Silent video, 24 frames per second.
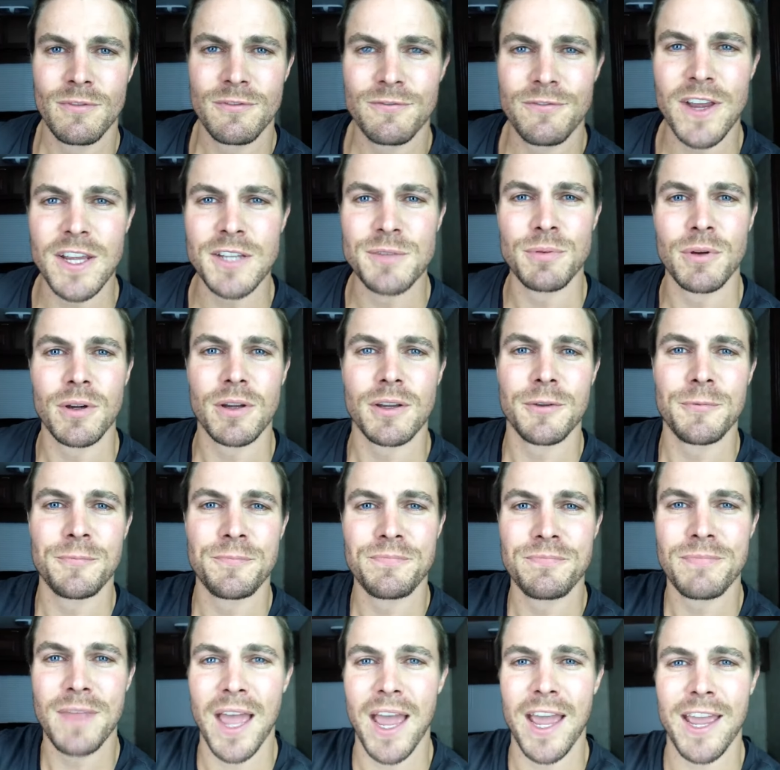Facebook.
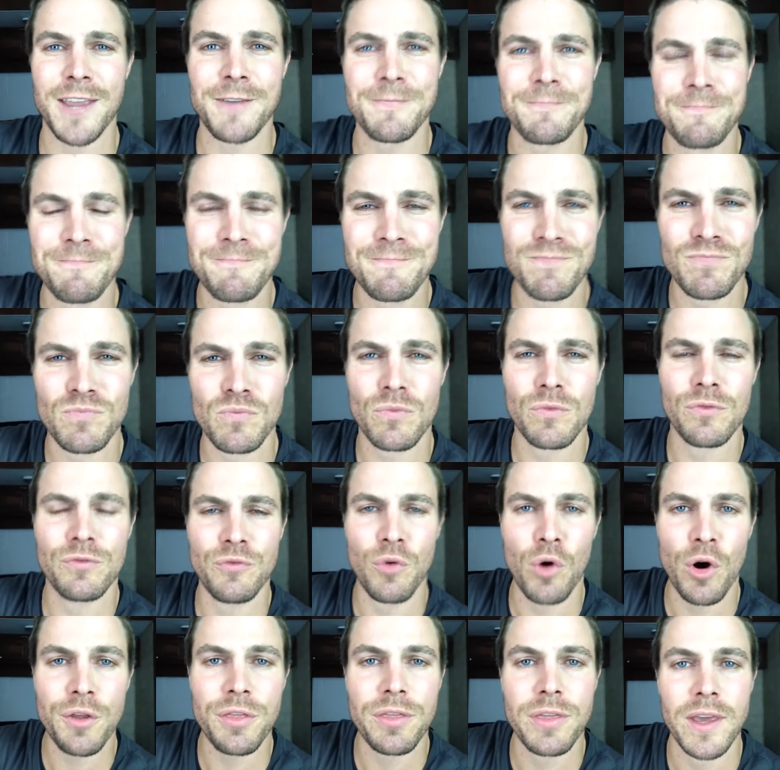Hey,
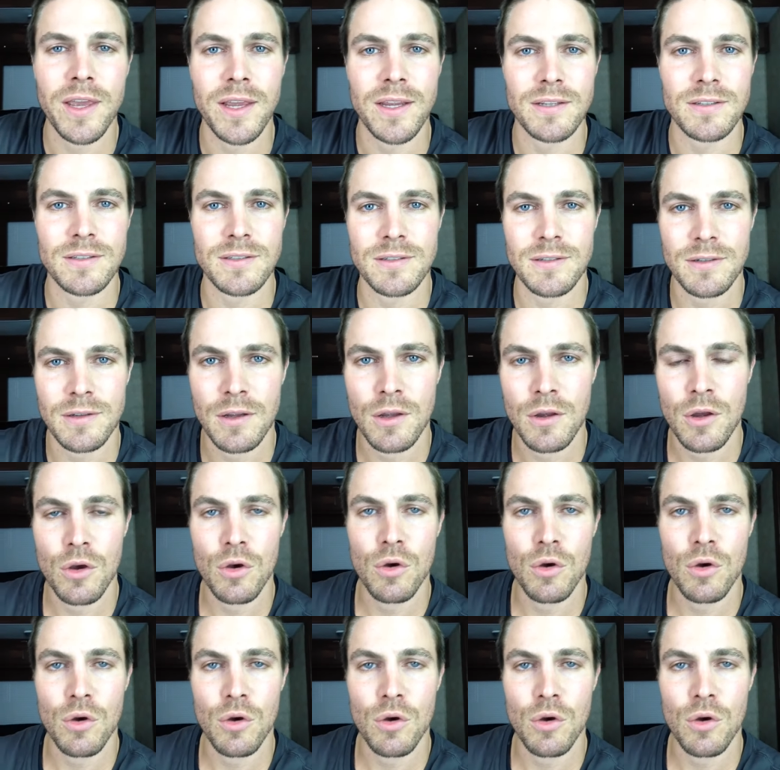four things.